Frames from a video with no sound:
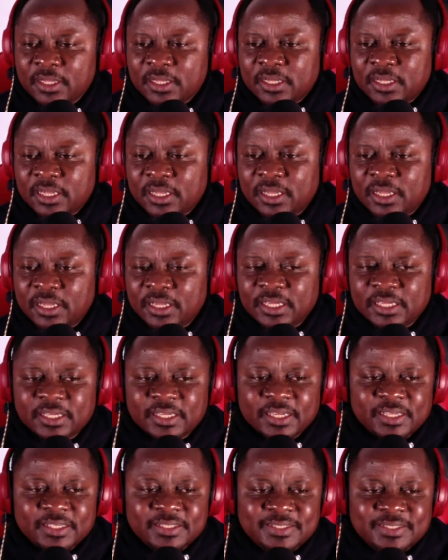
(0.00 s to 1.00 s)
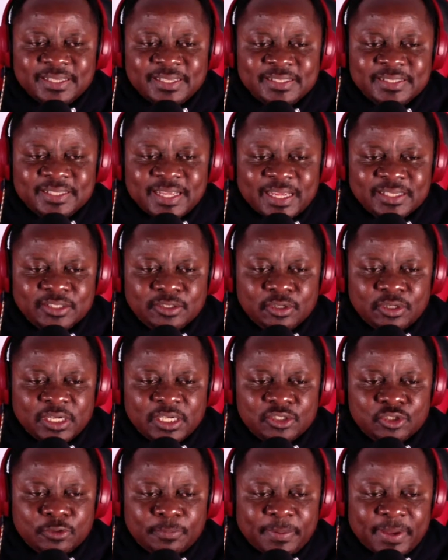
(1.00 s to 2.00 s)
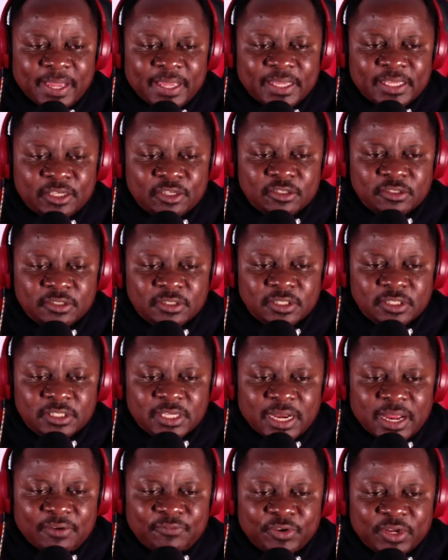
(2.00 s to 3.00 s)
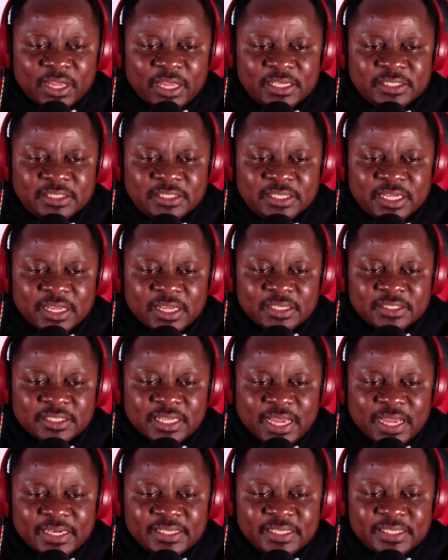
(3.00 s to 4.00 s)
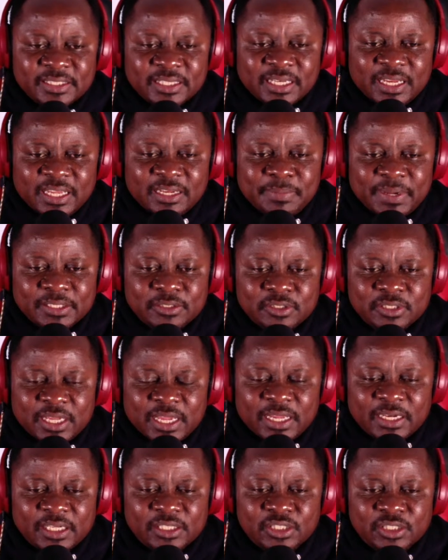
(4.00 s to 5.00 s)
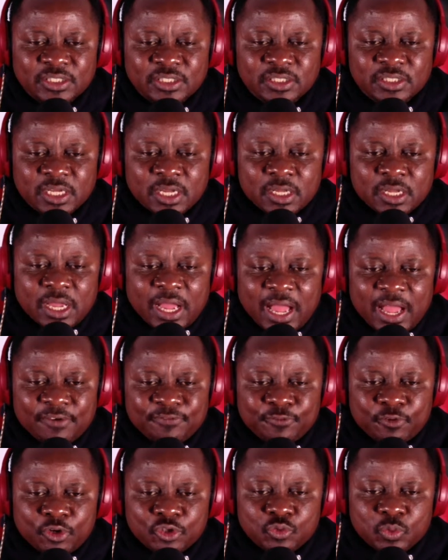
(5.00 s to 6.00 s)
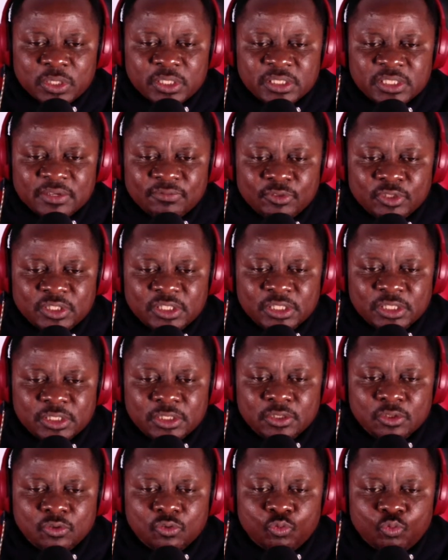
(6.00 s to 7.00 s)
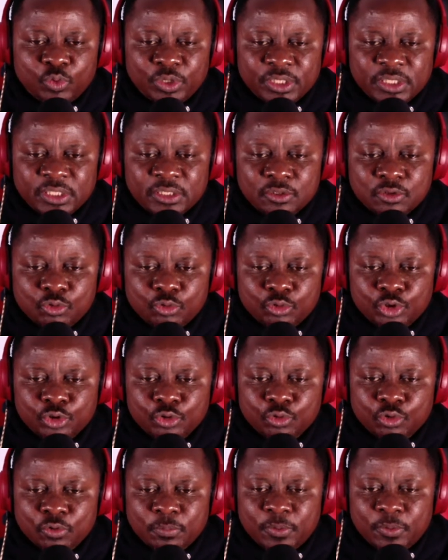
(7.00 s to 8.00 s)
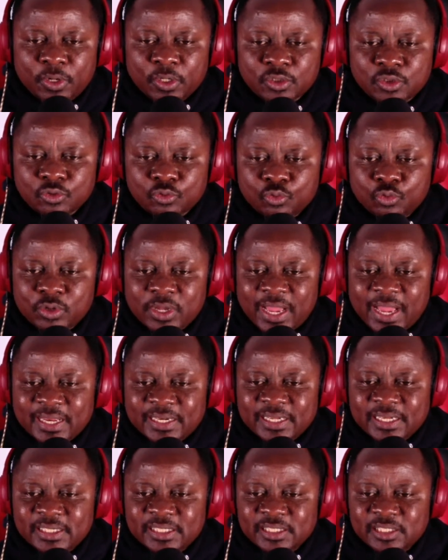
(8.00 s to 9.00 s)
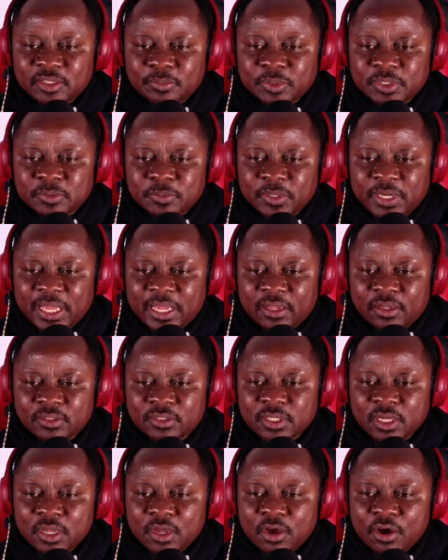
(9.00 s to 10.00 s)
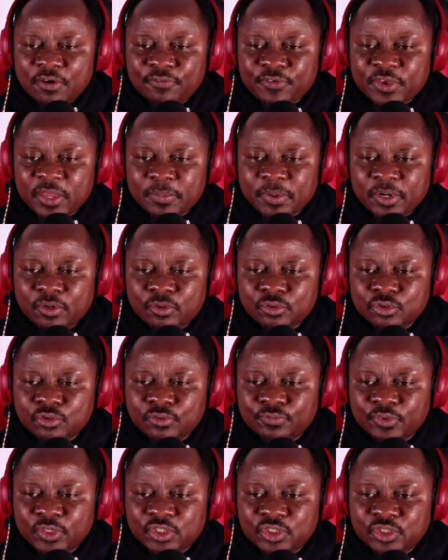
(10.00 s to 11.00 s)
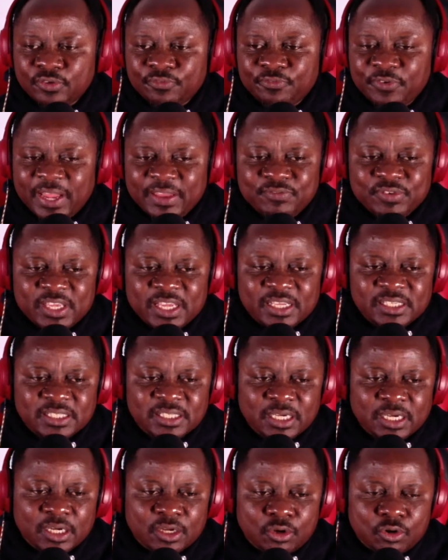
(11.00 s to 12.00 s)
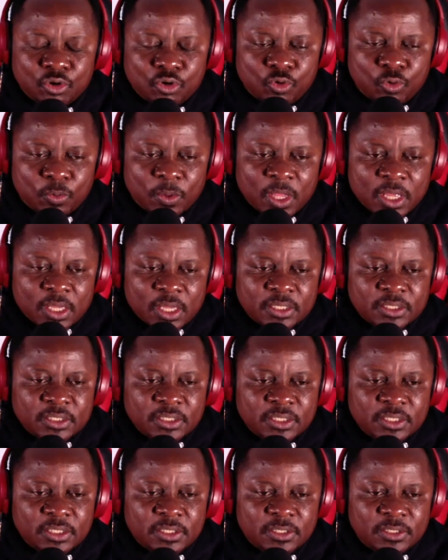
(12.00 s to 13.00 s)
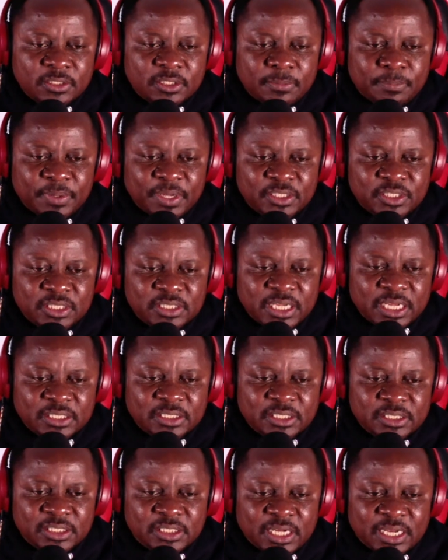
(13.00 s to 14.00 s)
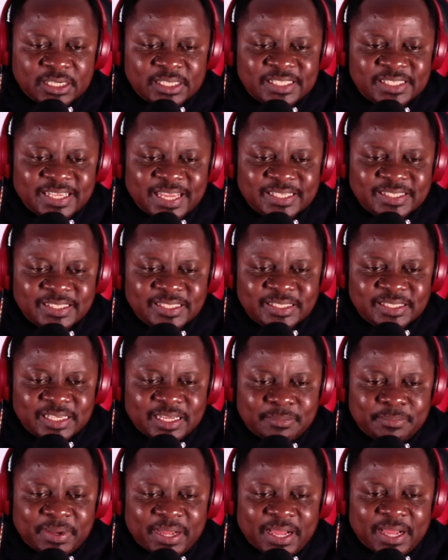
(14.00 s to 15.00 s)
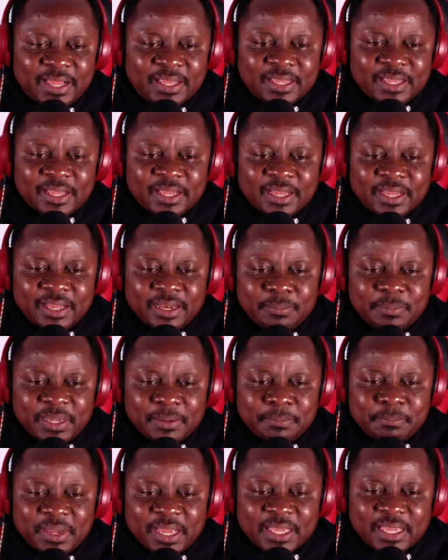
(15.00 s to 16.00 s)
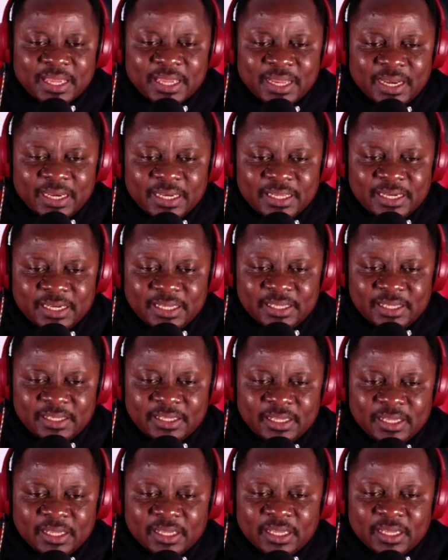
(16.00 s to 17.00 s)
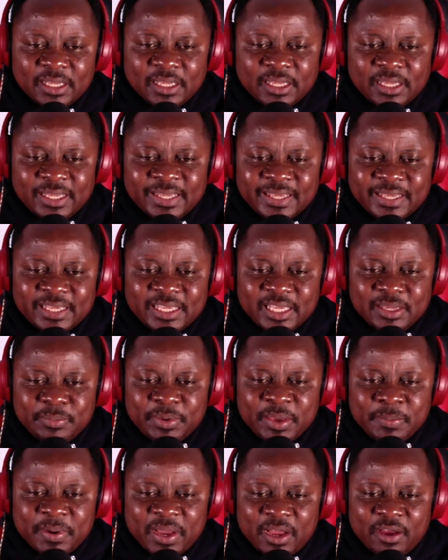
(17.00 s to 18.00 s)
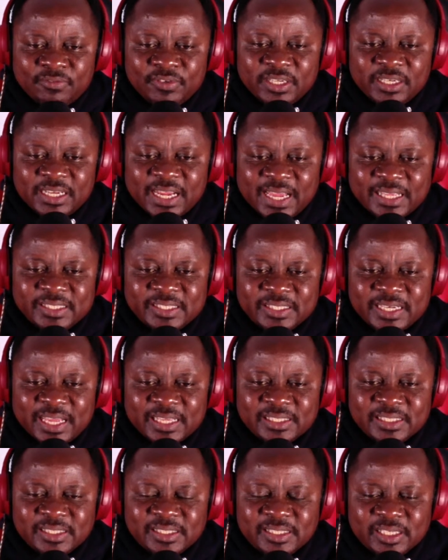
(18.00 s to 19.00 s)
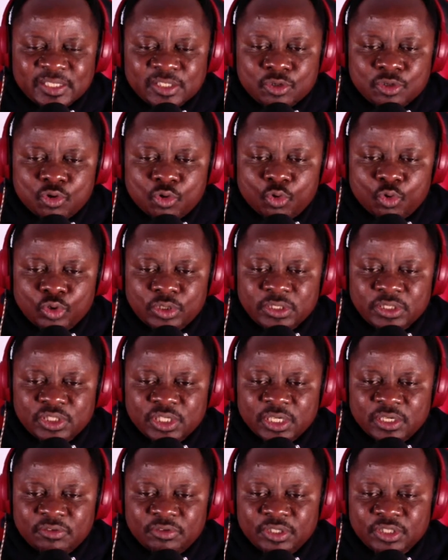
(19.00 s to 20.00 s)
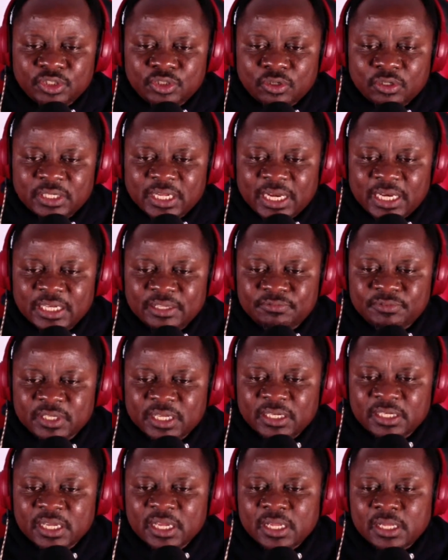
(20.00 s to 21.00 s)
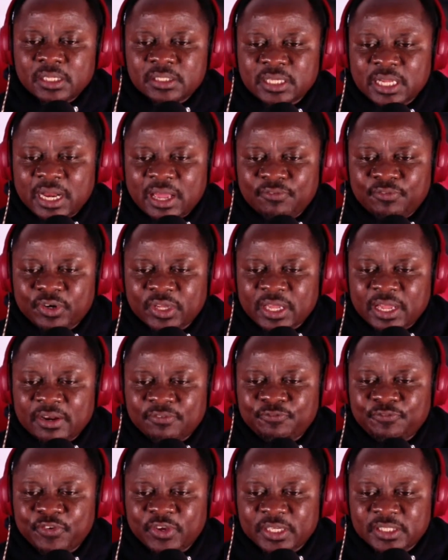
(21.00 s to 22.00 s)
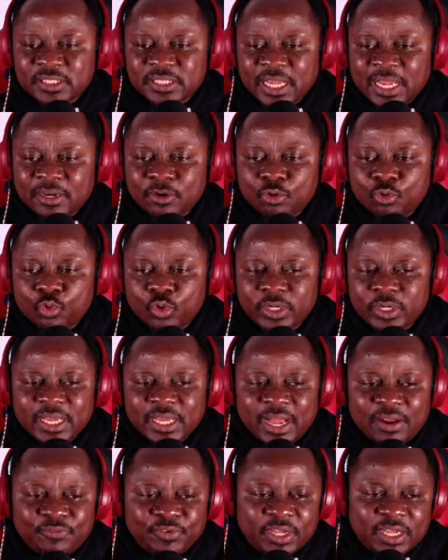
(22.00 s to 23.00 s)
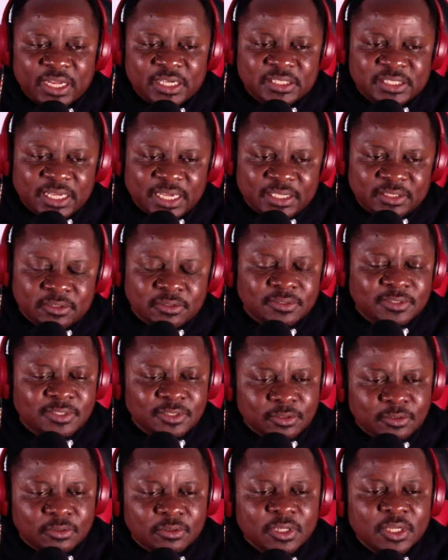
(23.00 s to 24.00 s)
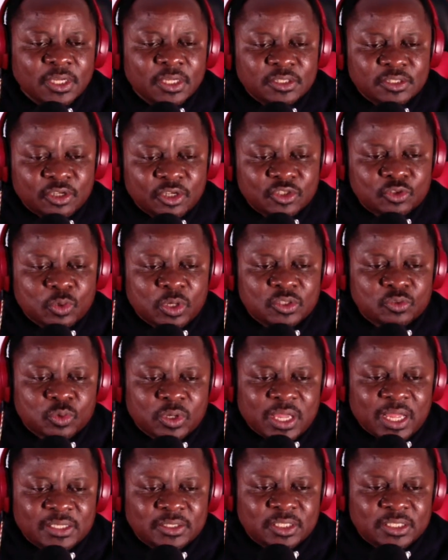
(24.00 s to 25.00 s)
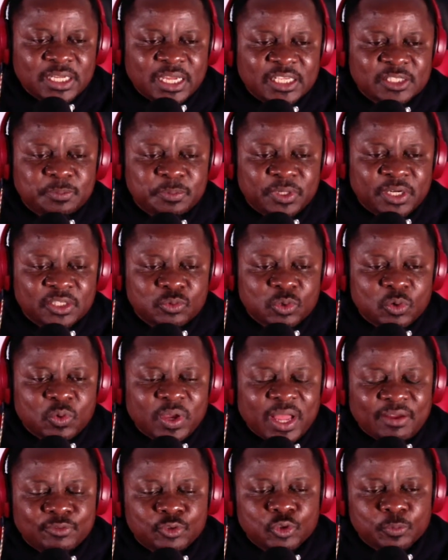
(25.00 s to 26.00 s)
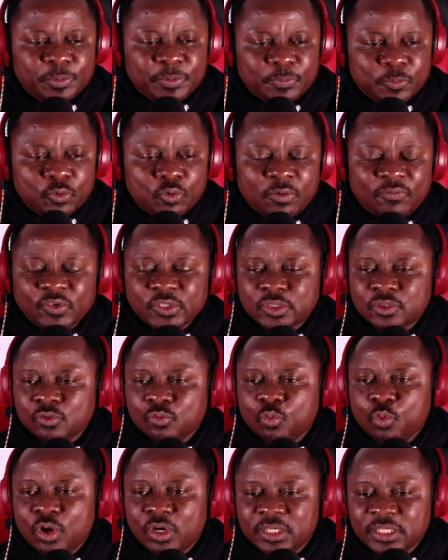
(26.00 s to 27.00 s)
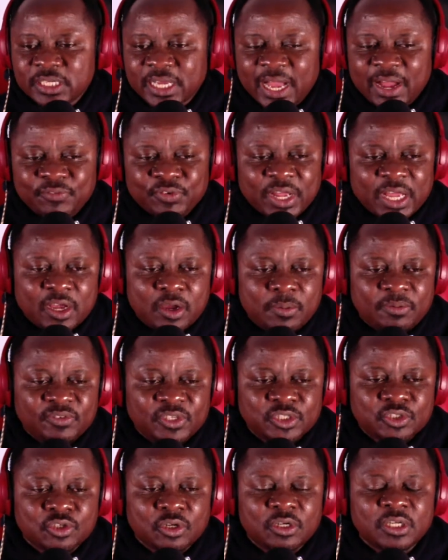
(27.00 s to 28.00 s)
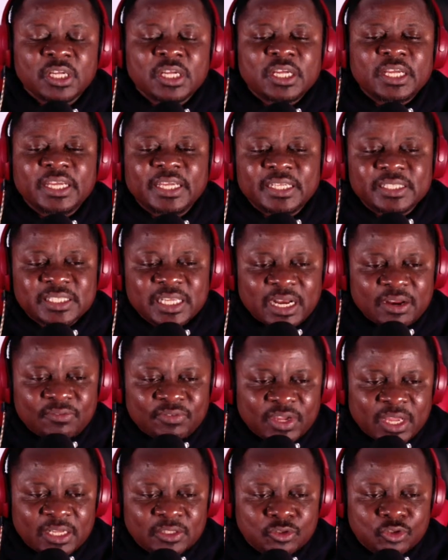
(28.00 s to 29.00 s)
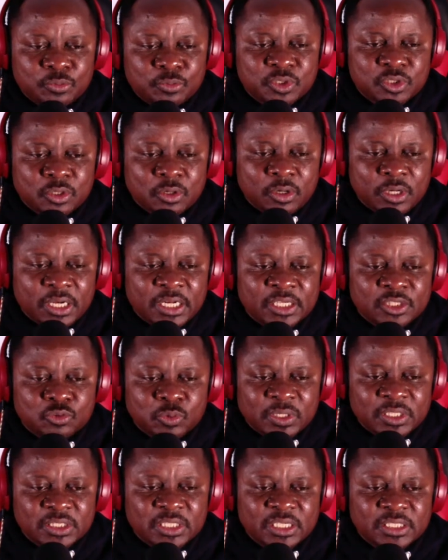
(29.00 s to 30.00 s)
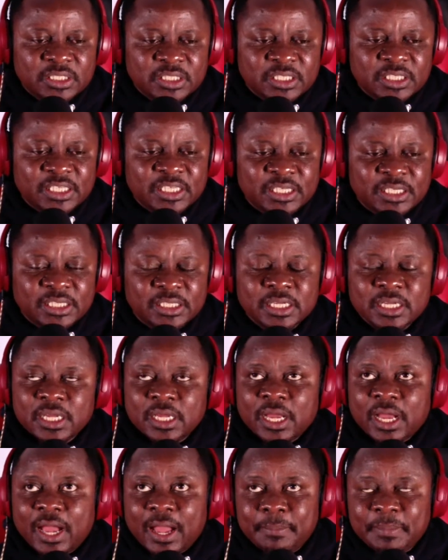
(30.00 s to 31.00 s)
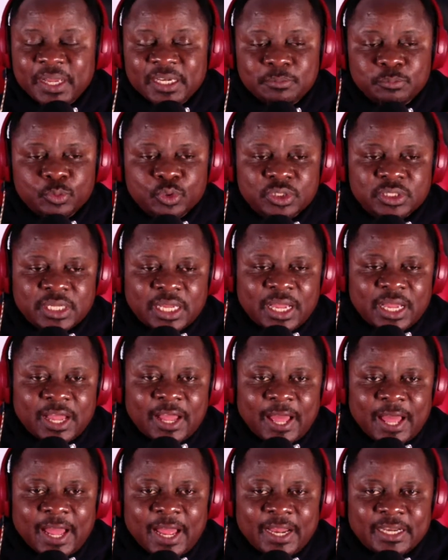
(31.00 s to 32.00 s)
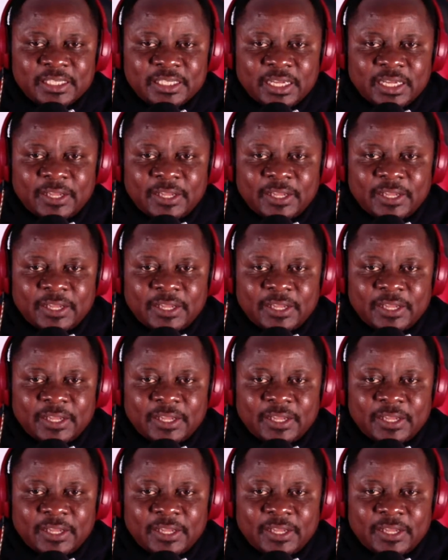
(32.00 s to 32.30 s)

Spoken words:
against a star-studded Super Eagles. The South Africans side is led by TotalEnergies AFCON 2017 winning coach Hugo Boss, who guided the Indomitable Lions of Cameroon to victory 5 years ago. The Belgian tactician is assisted by Helman Makaleli, a key member of the 1996 golden generation that lifted South African first and only African title. So those ones will count on their experience, where we have 2 people who have also won the African Cup of Nations in South Africa's home soil in 2013 in Ahmed Musa and